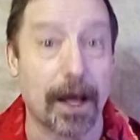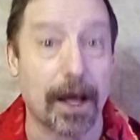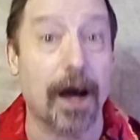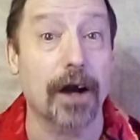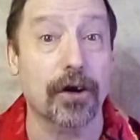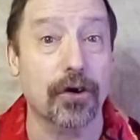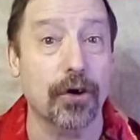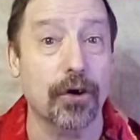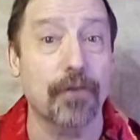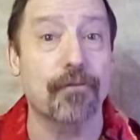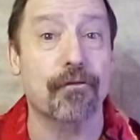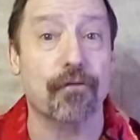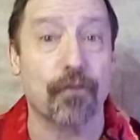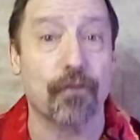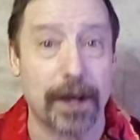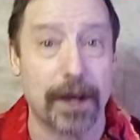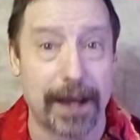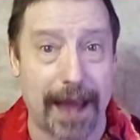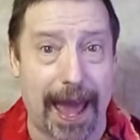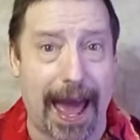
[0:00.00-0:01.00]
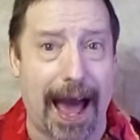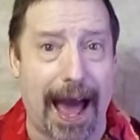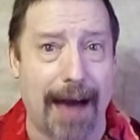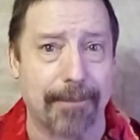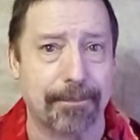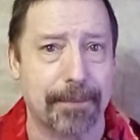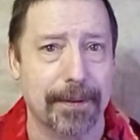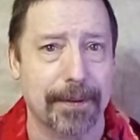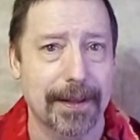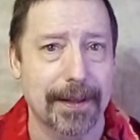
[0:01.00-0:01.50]
a good free
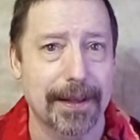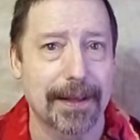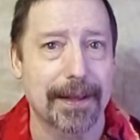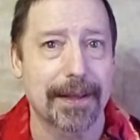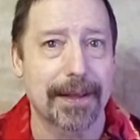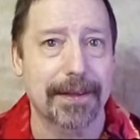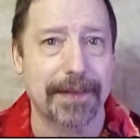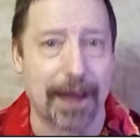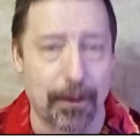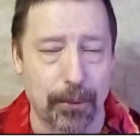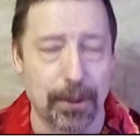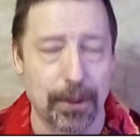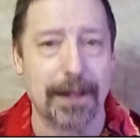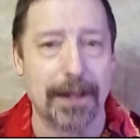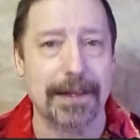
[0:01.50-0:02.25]
app that will